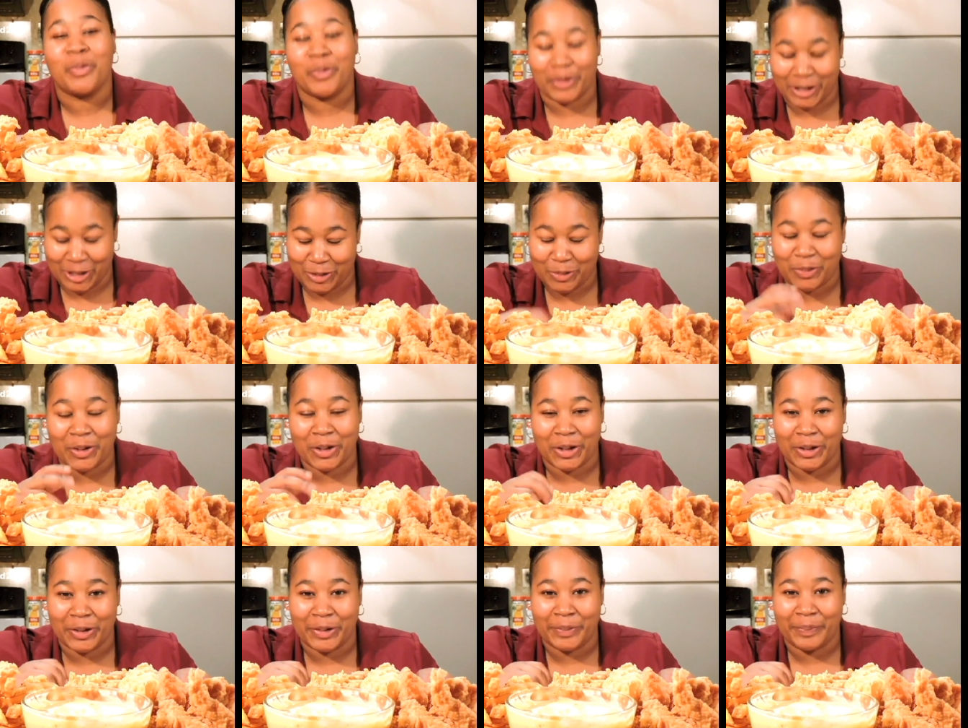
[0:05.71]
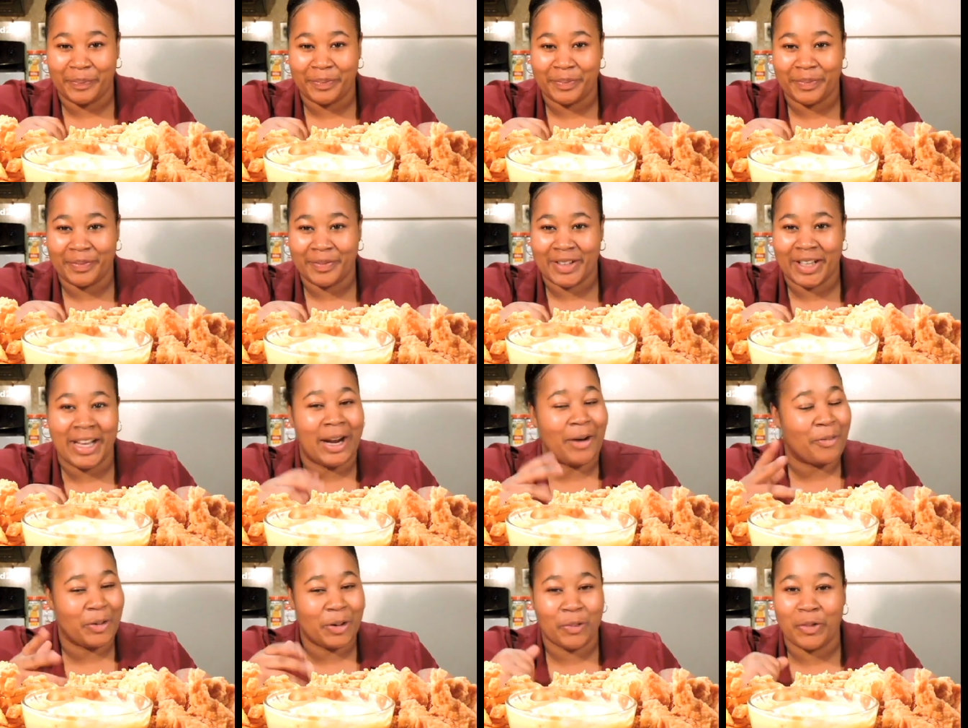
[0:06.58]
Rich World, and
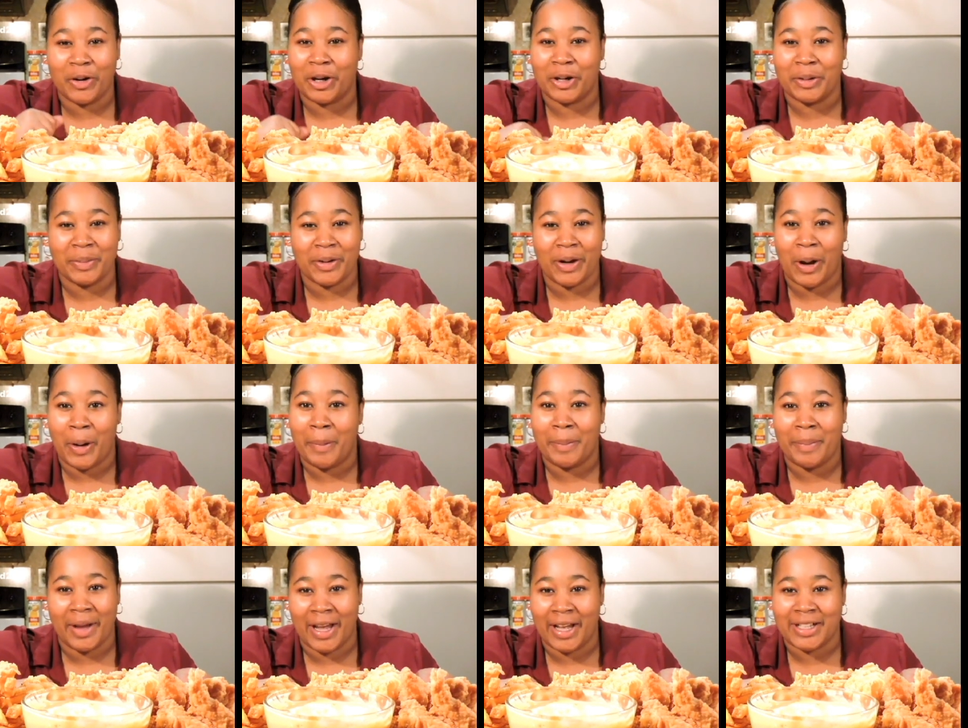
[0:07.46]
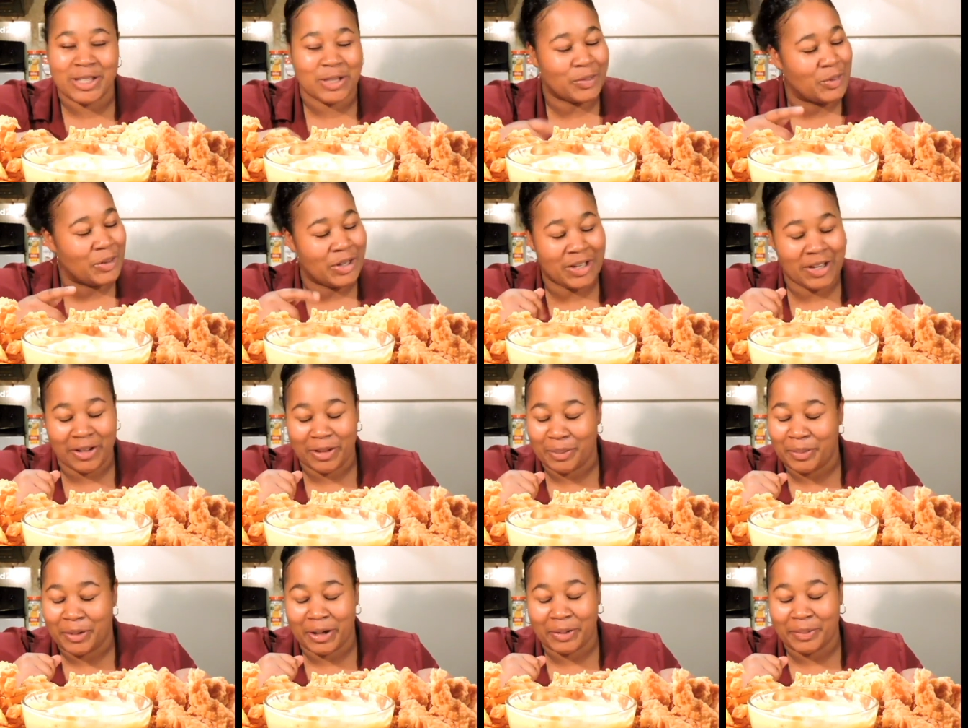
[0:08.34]
I want to welcome y'all back to another
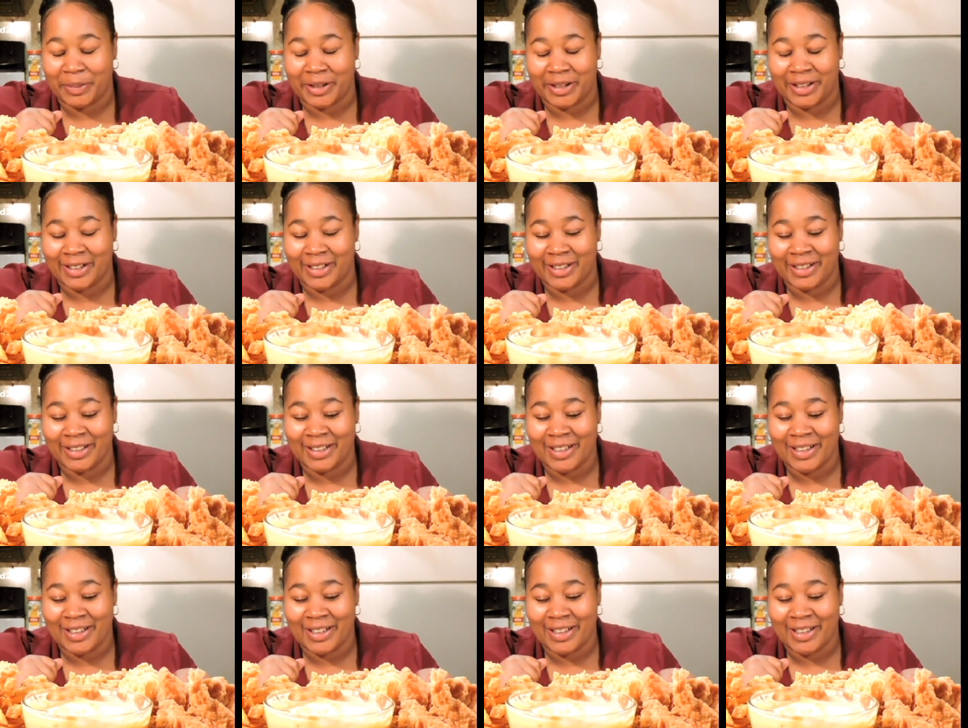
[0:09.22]
mukbang.